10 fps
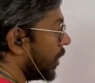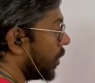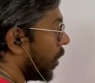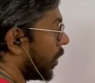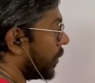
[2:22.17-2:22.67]

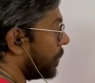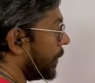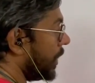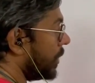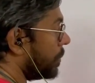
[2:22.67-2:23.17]
log
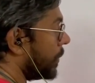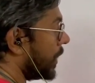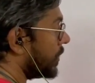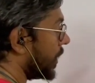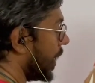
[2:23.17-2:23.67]
p
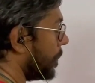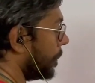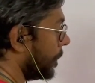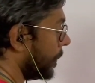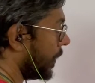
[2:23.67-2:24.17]
base
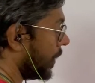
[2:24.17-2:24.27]
m.